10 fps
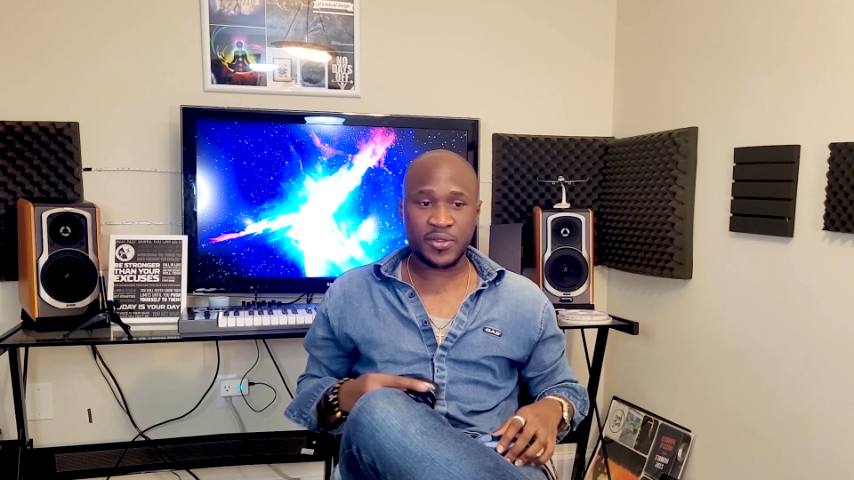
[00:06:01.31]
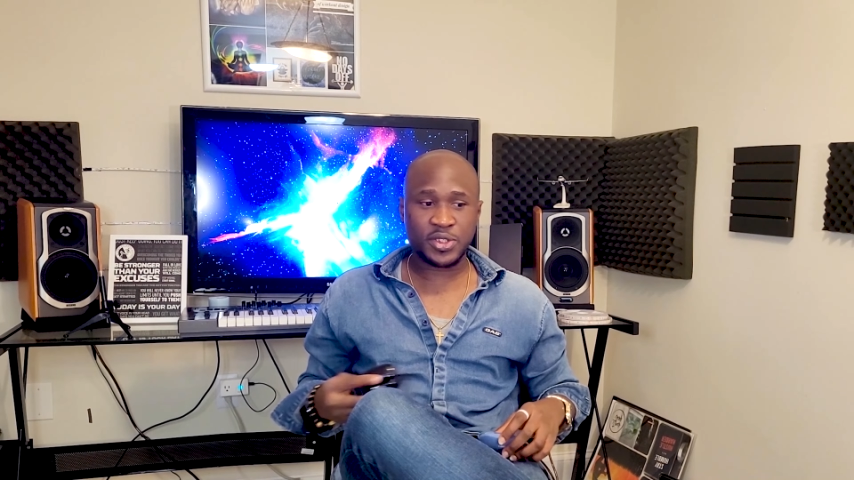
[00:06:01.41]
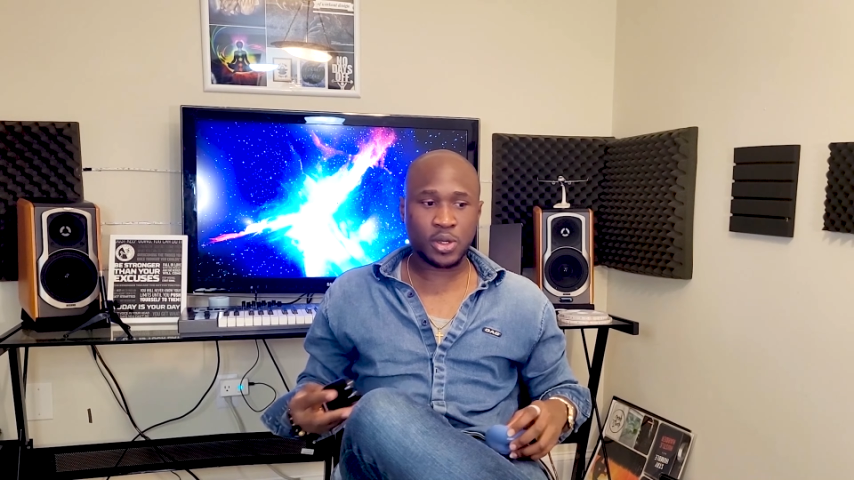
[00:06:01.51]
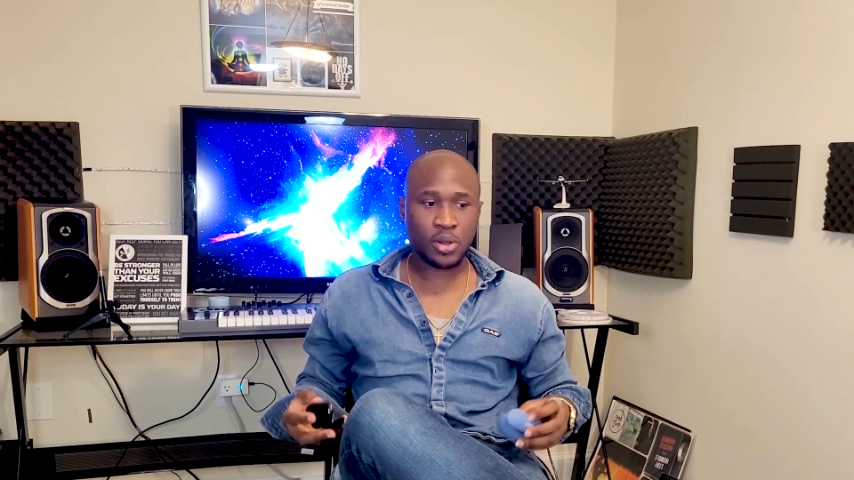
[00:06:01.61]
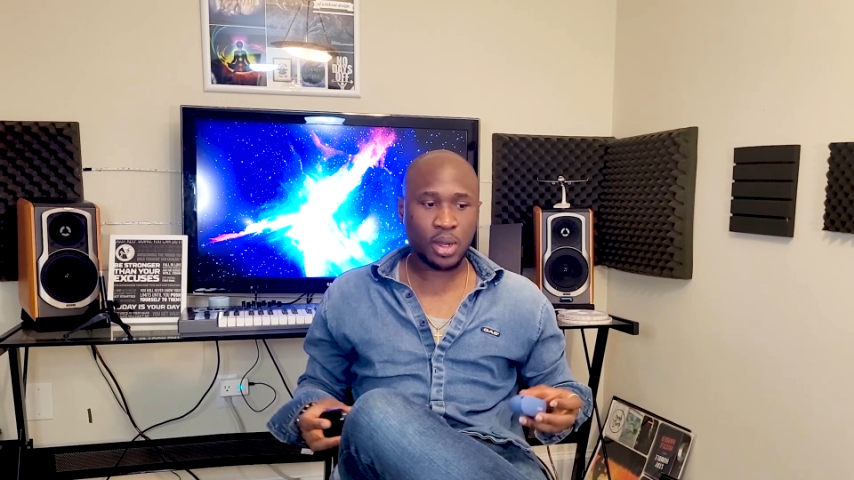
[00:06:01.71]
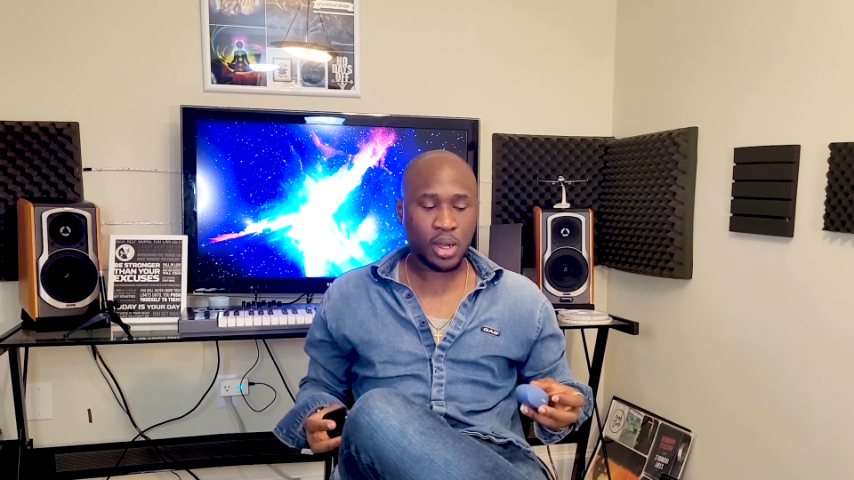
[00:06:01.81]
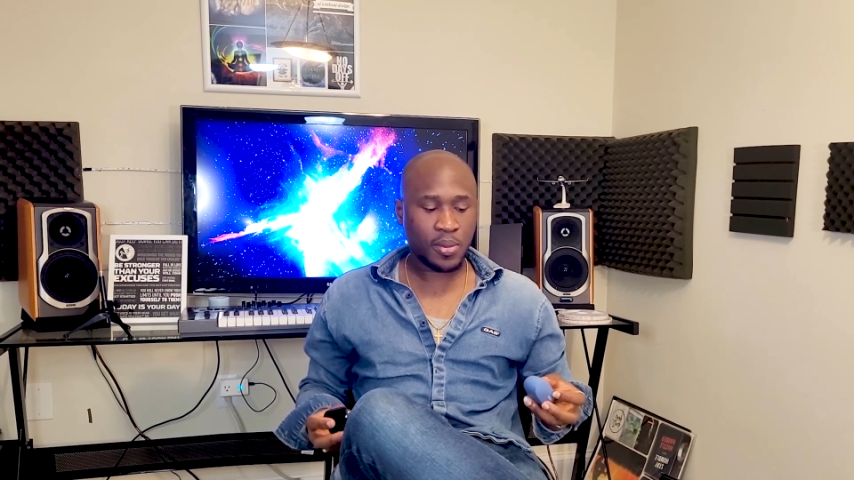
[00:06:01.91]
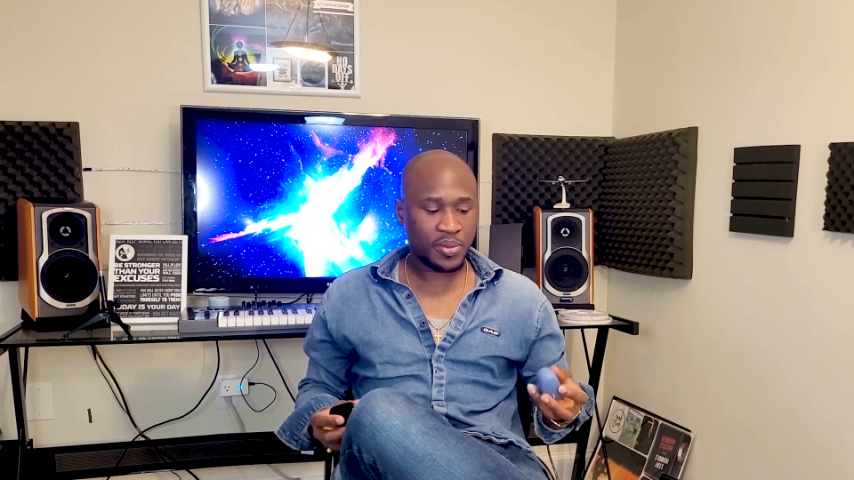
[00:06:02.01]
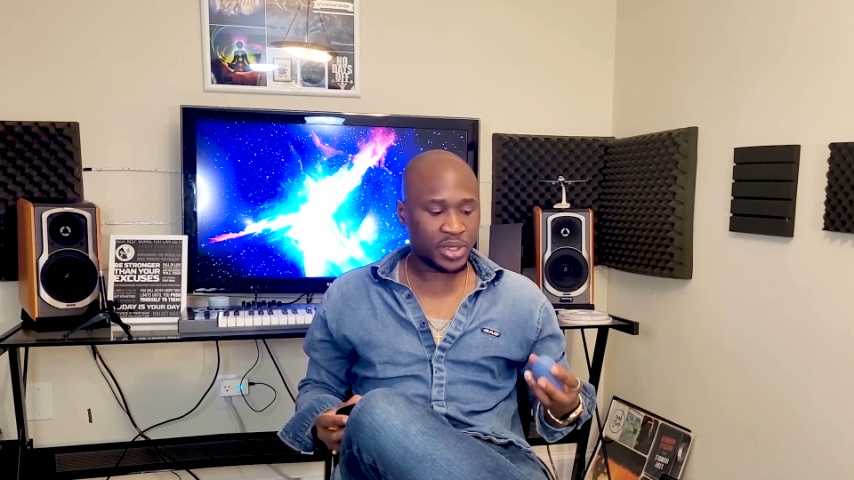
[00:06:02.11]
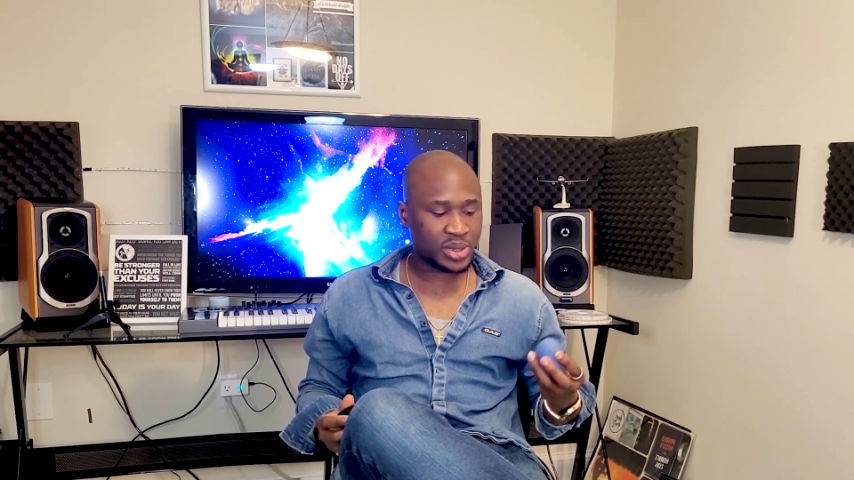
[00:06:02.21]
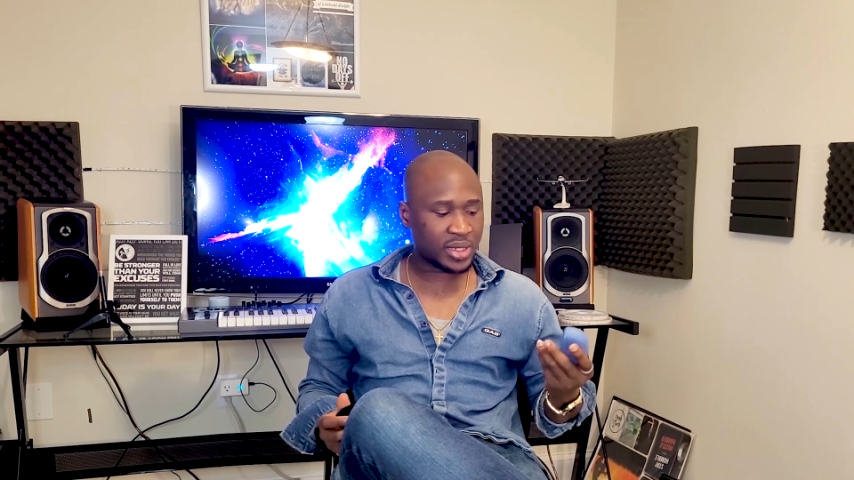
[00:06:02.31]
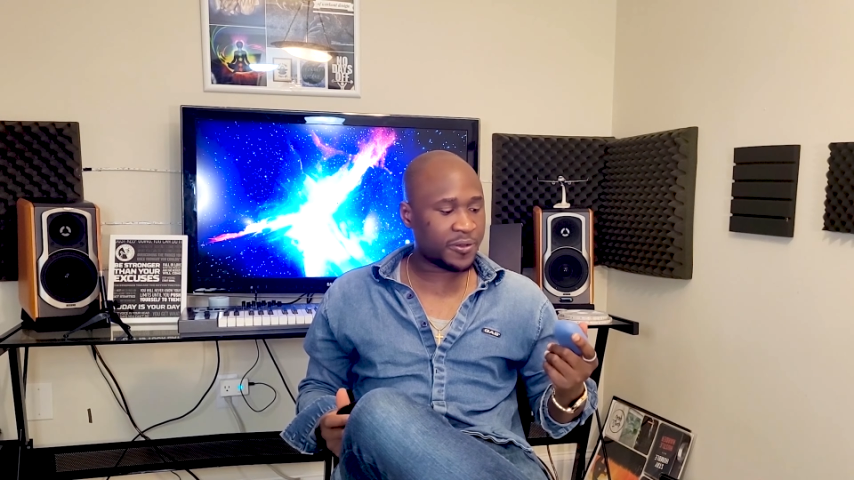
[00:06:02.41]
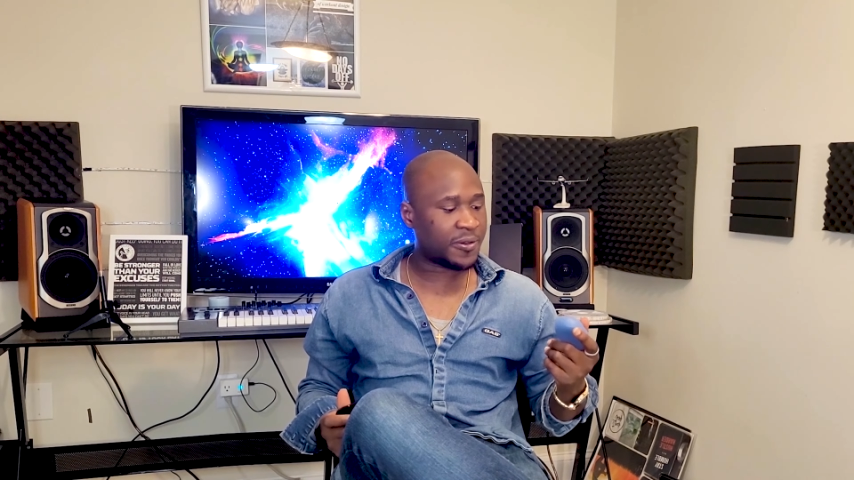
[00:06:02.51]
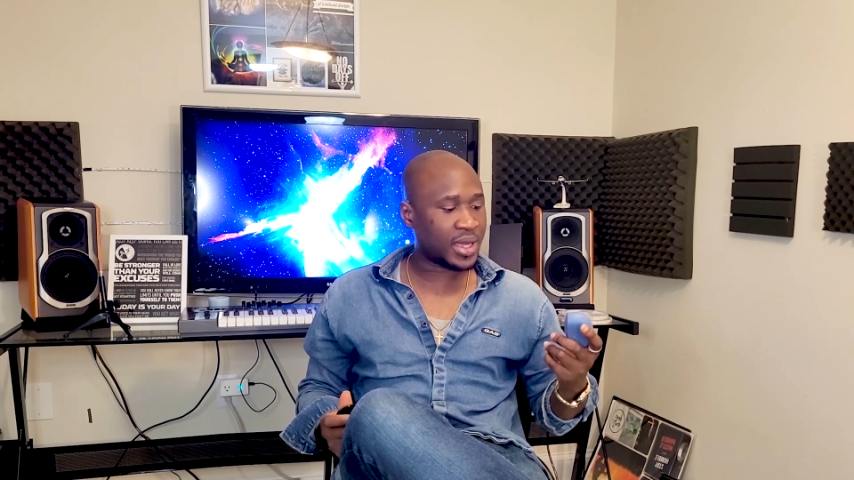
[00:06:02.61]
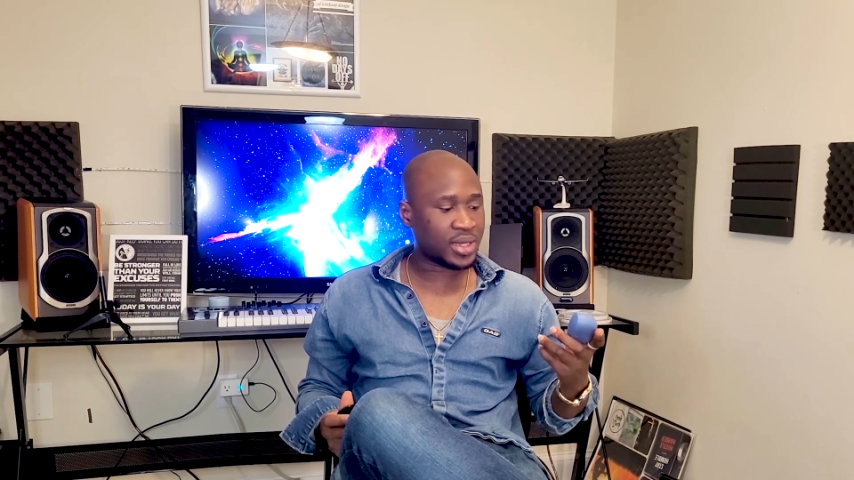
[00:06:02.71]
So despite the
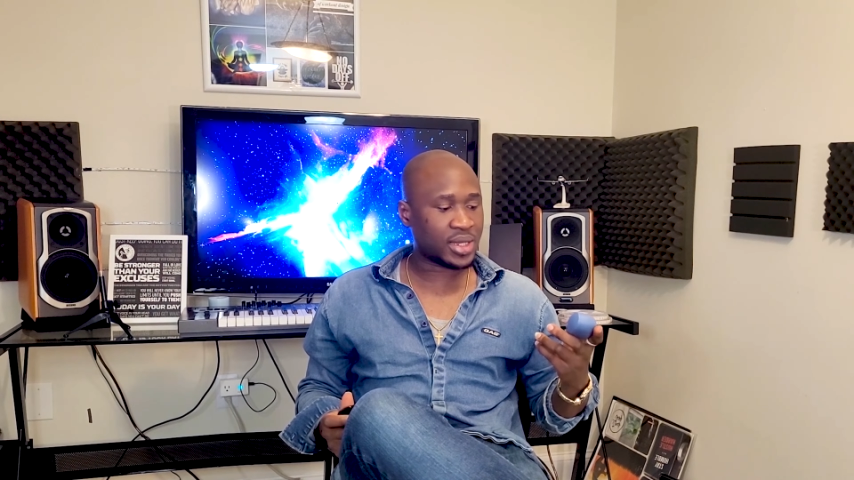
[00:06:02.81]
fact